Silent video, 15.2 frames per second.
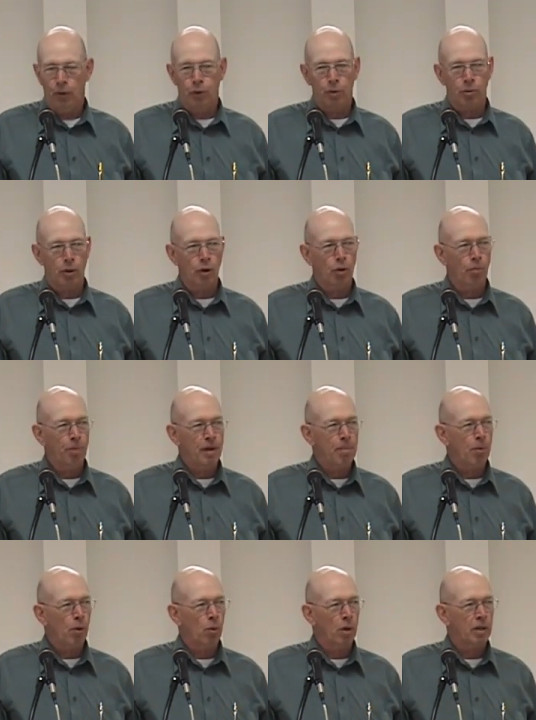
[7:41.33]
the rural
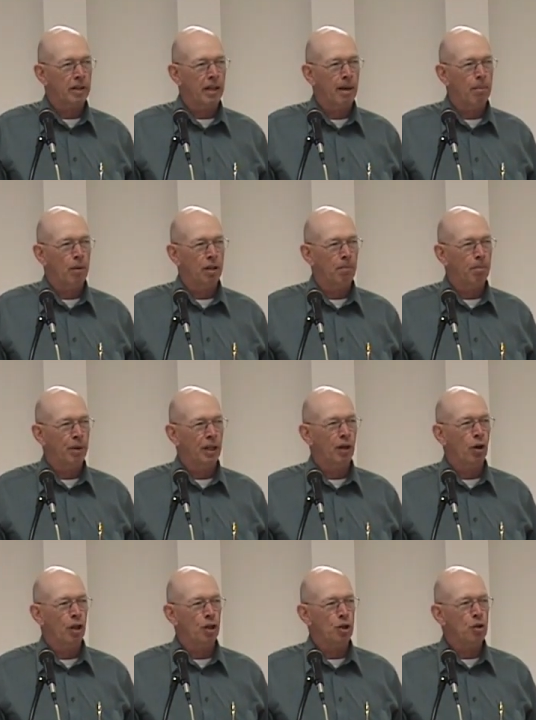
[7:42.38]
people weren't that much big
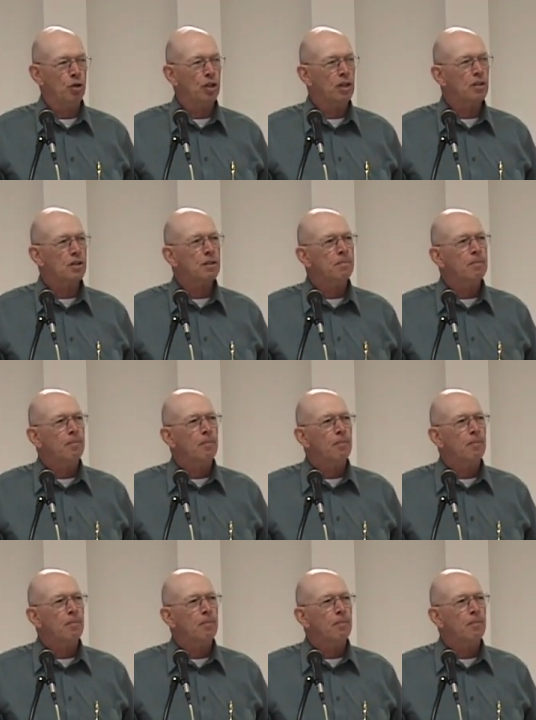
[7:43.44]
on unions,